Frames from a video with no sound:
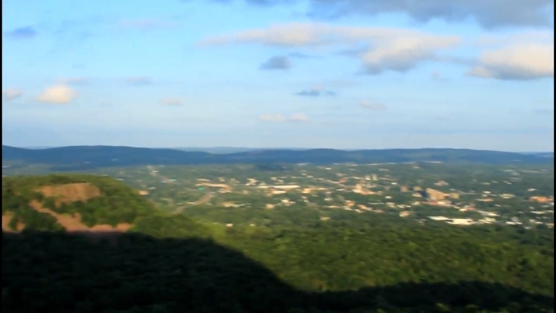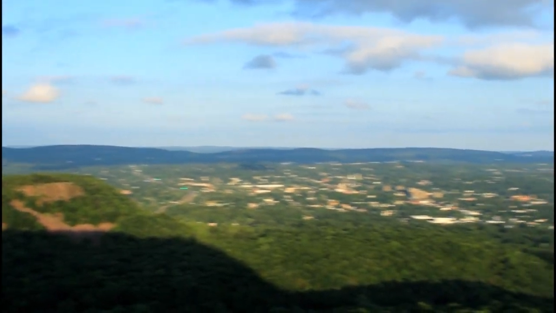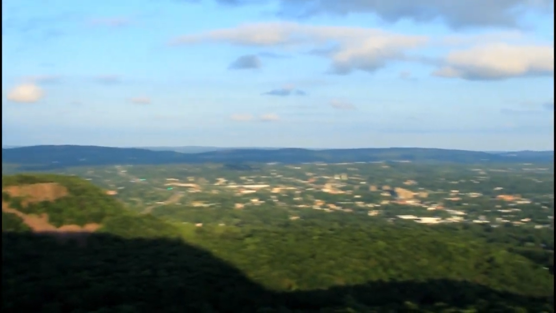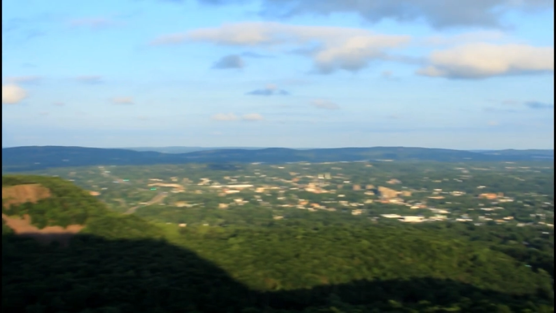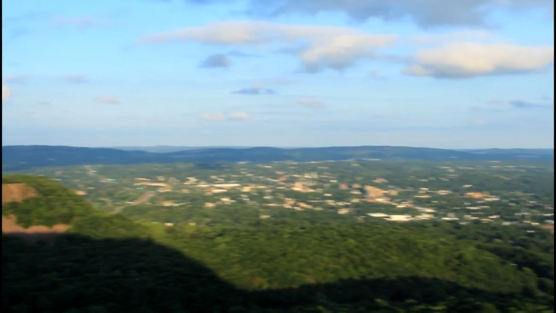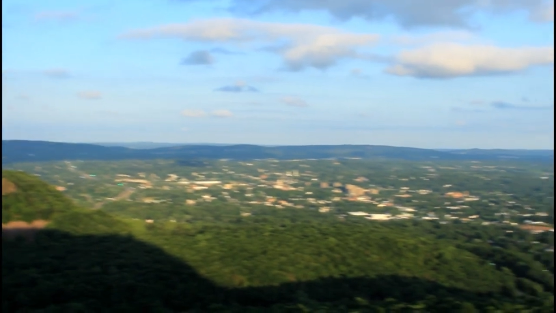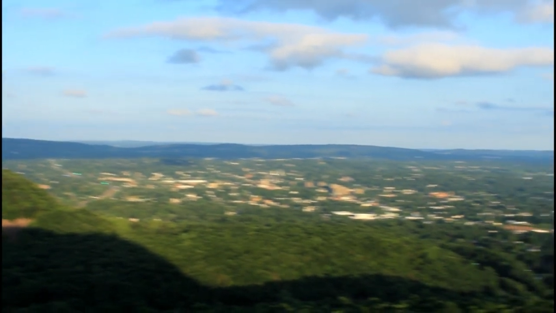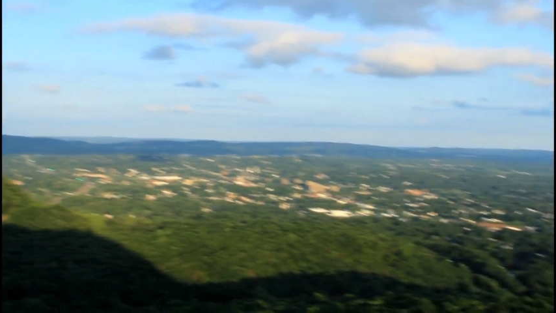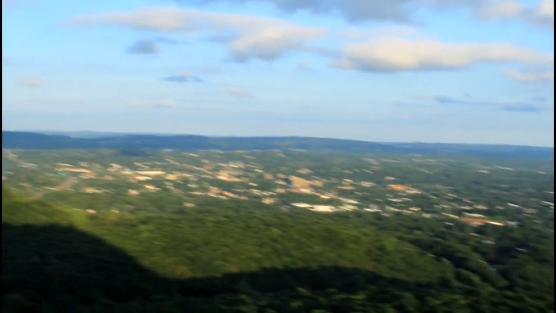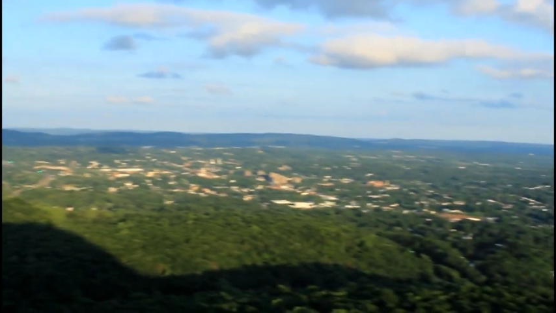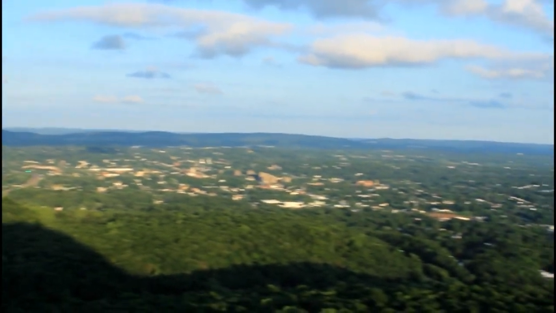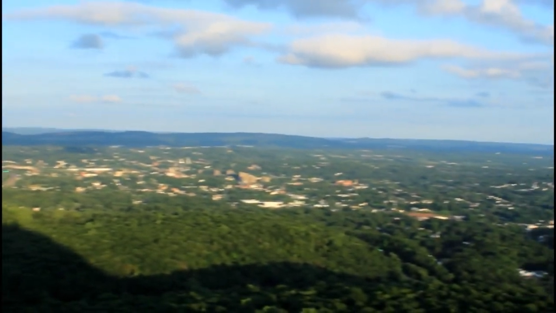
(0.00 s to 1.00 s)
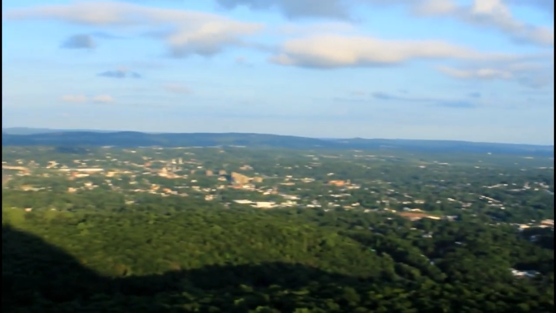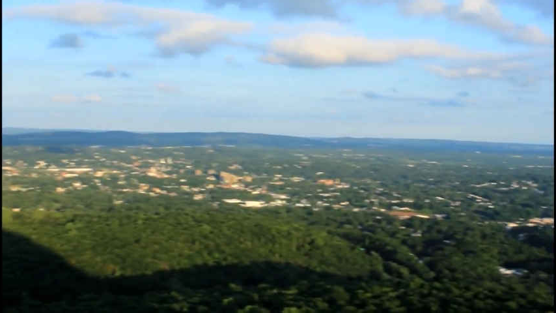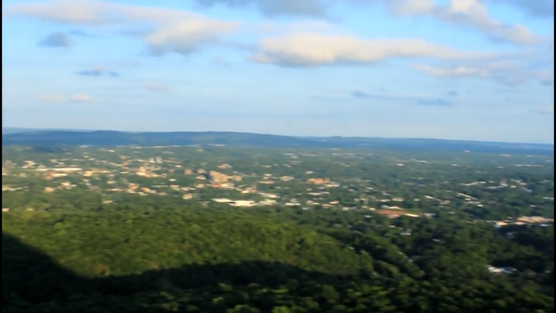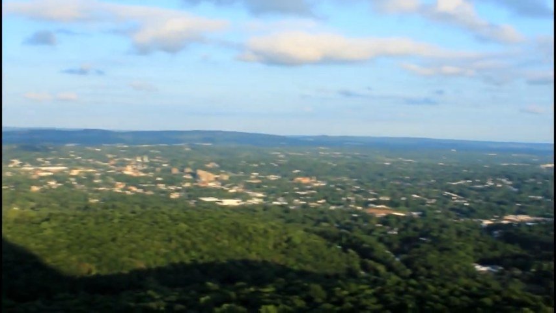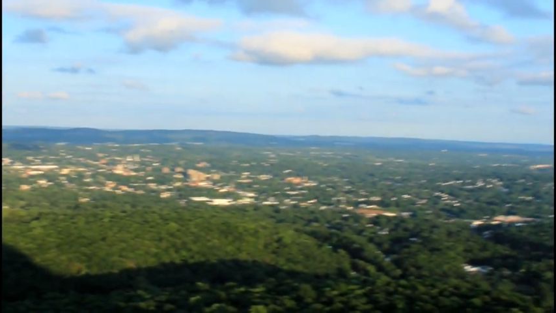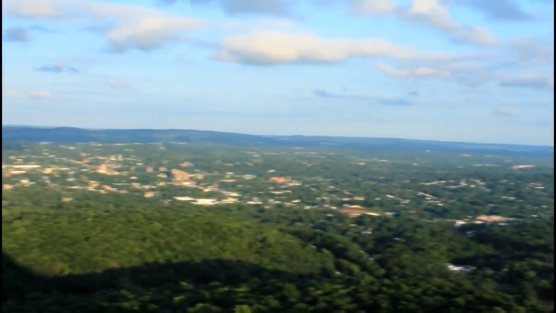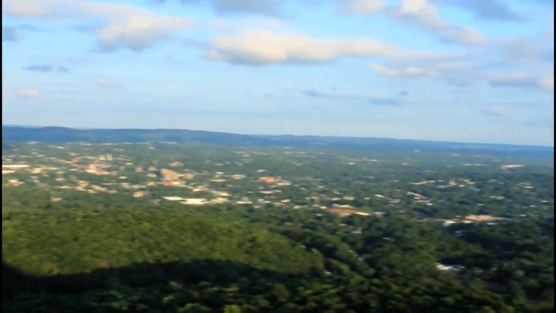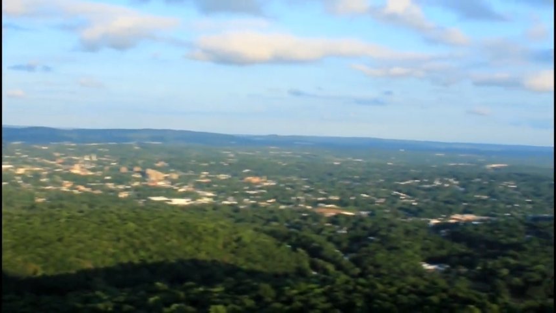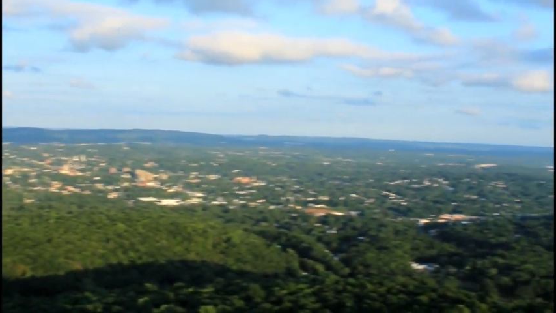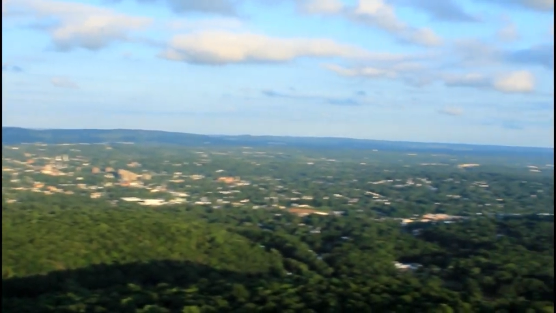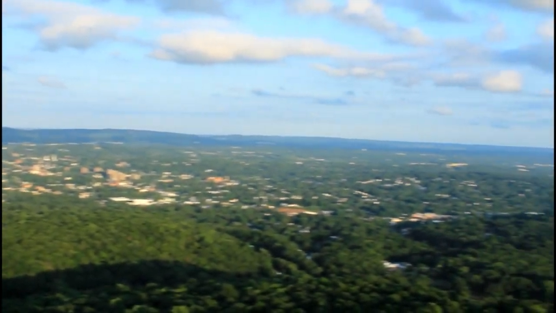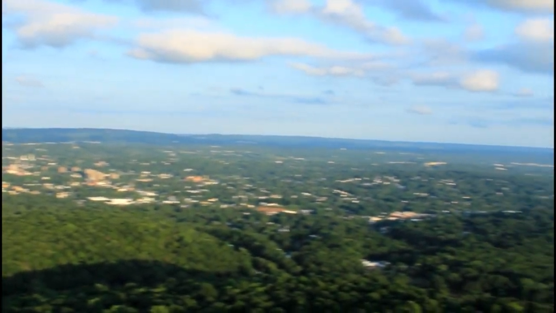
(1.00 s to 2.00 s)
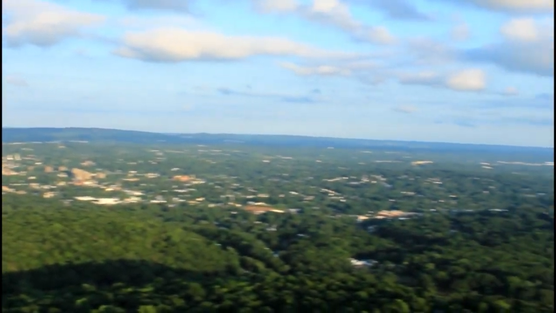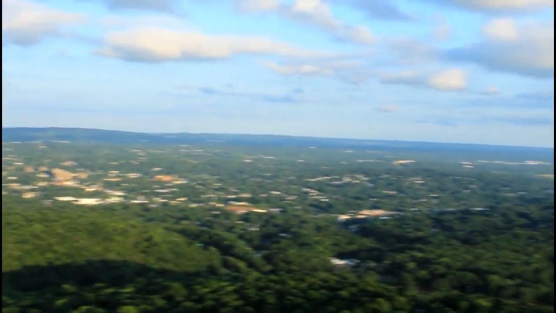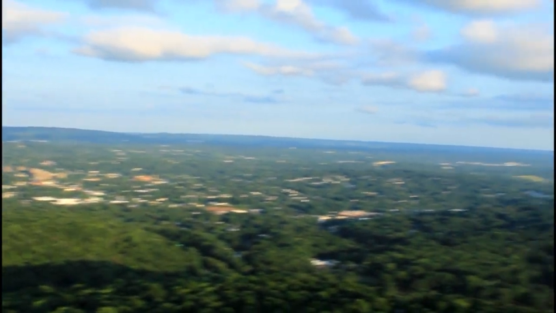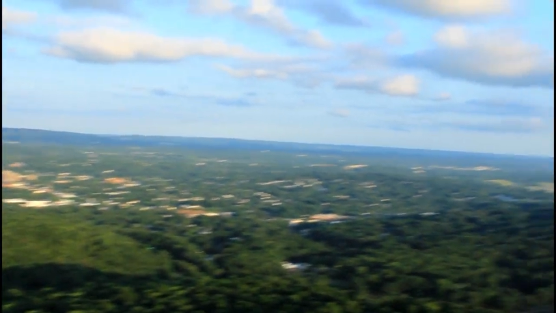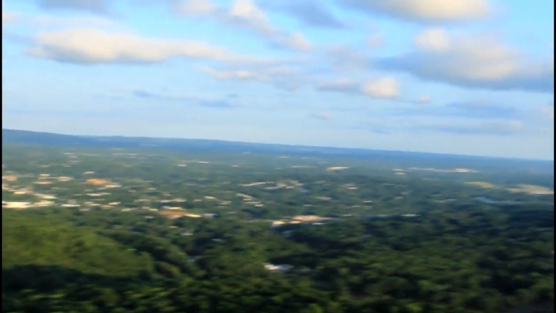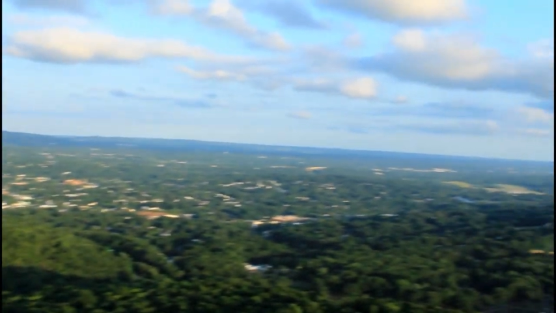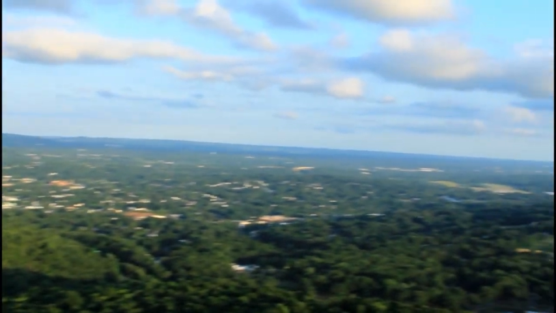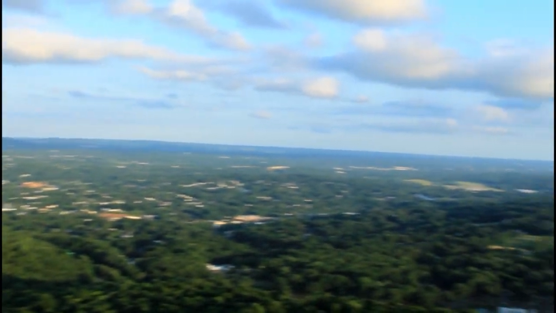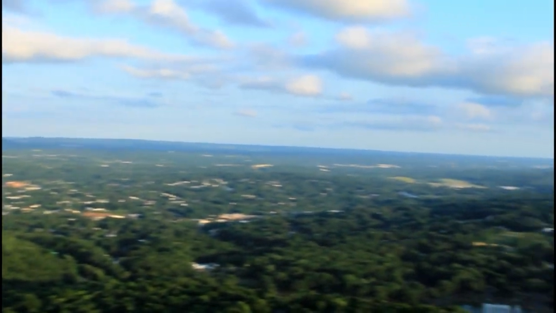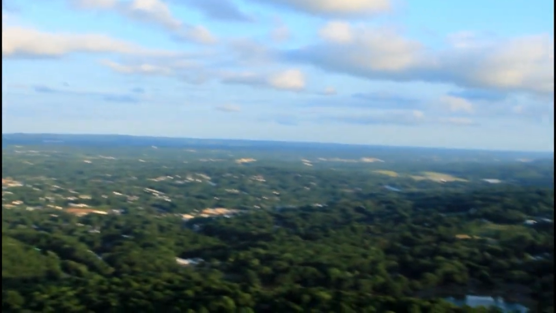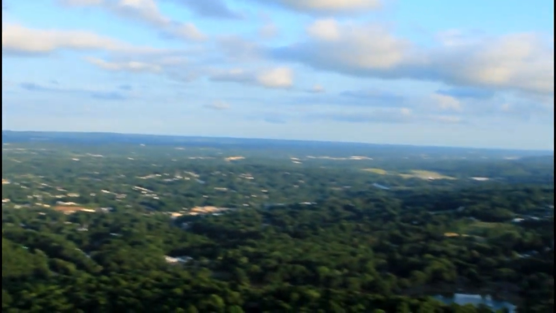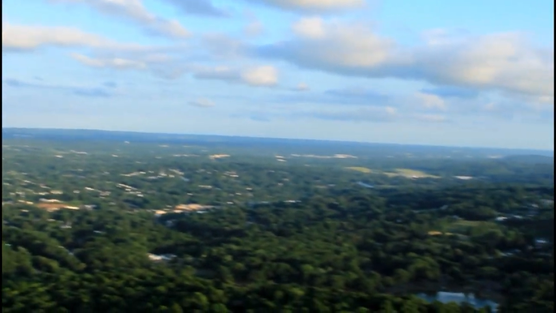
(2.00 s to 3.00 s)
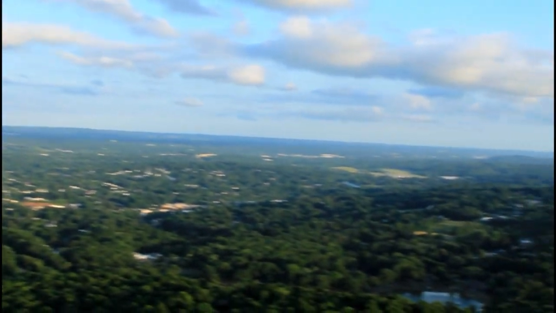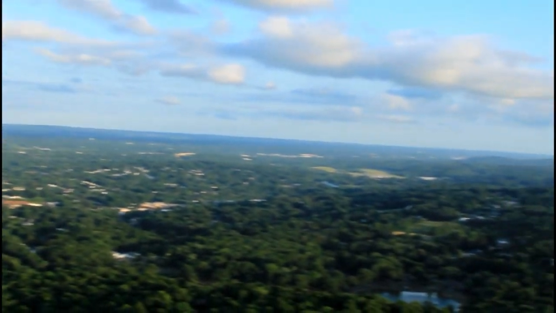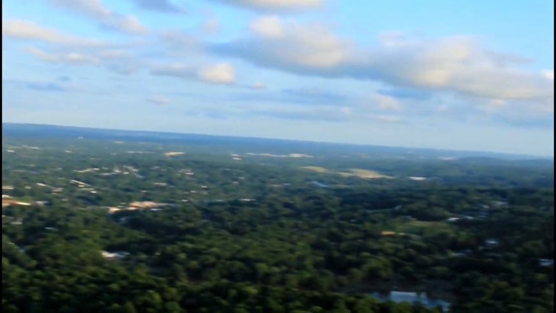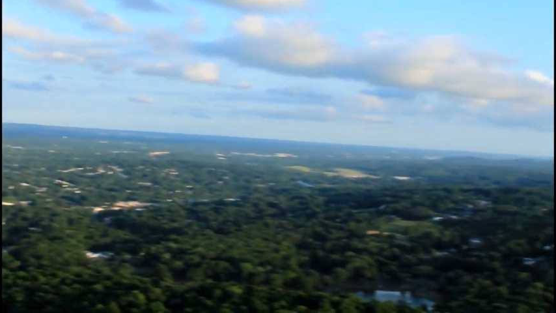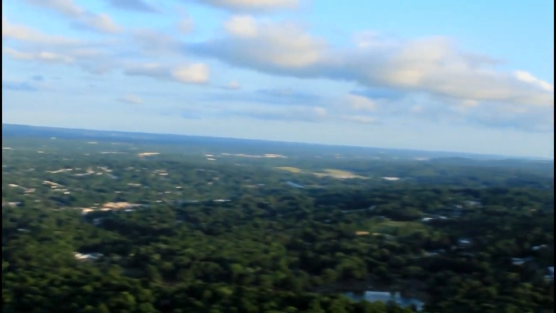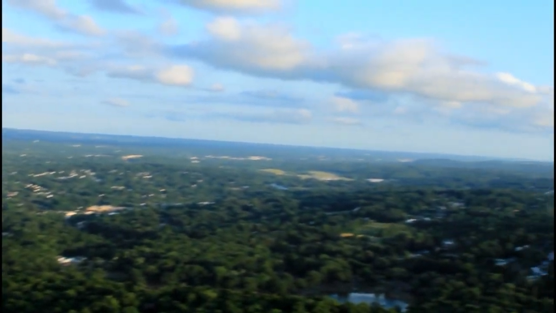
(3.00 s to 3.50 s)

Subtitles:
Nobody's mouth can be seen.